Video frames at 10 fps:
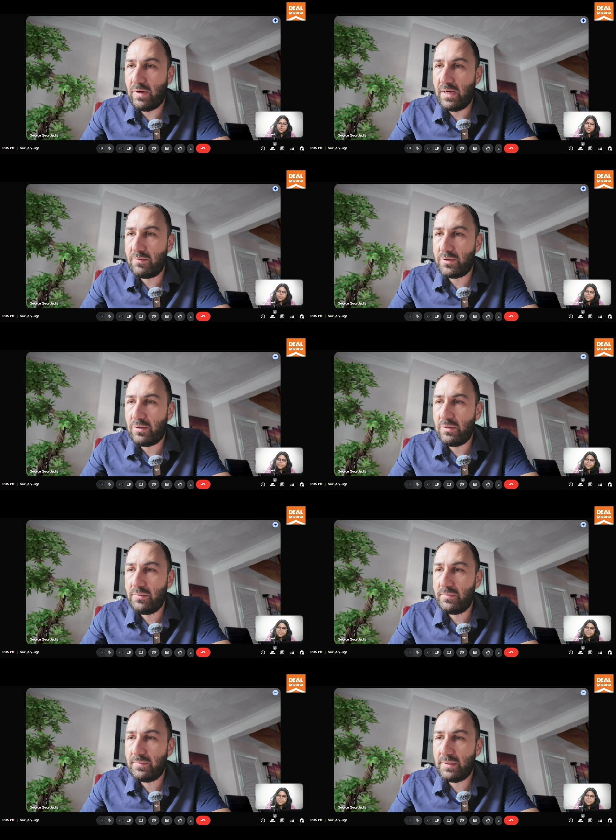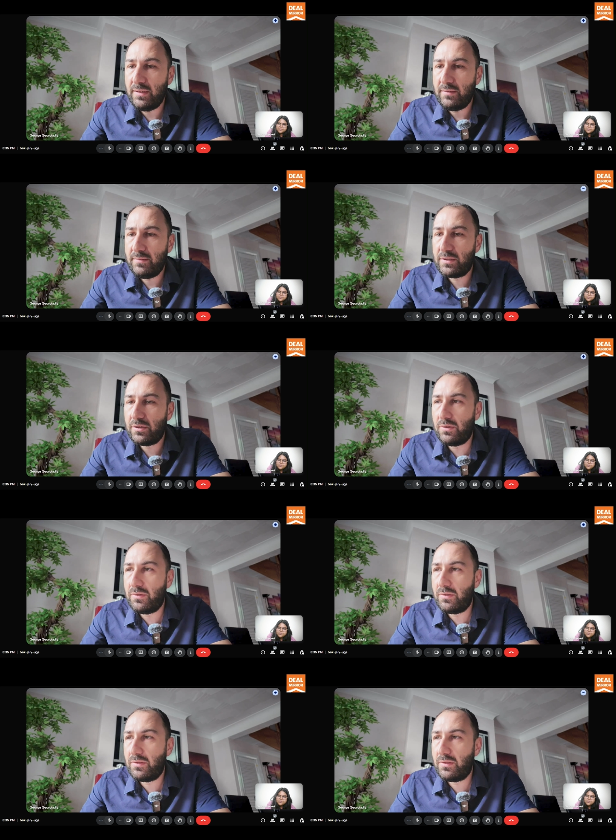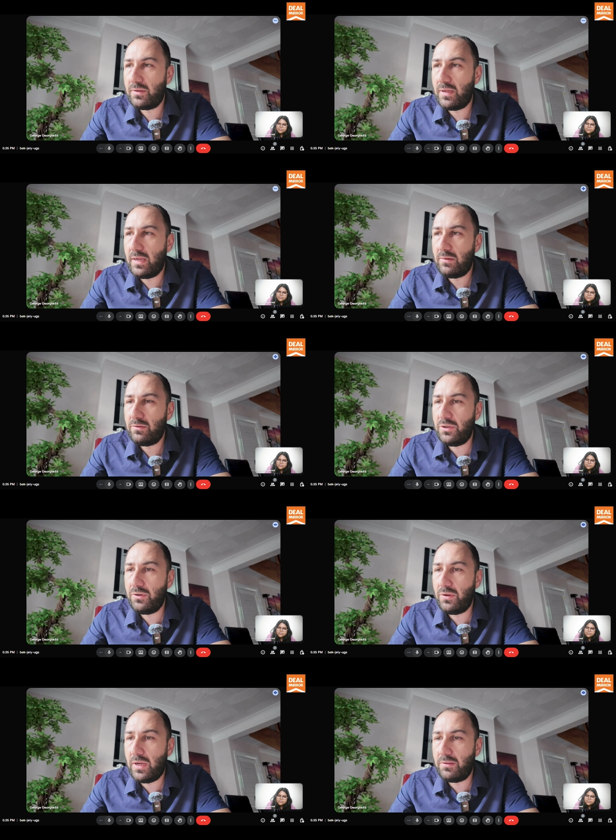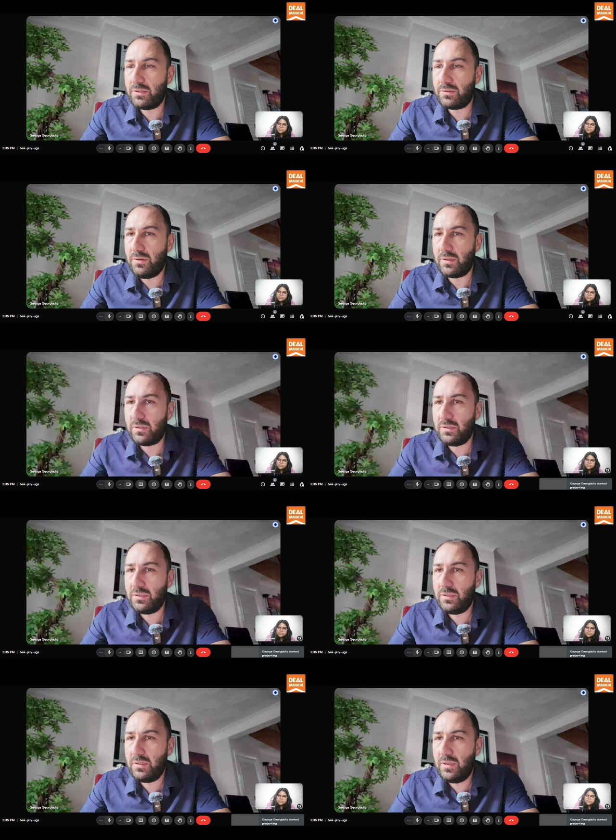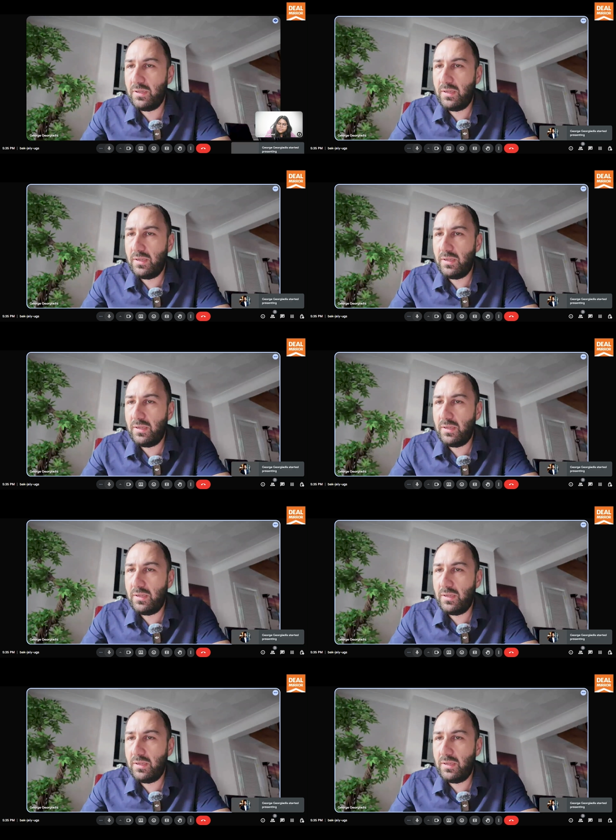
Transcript: while we talk? Yeah. So I will show you how this works.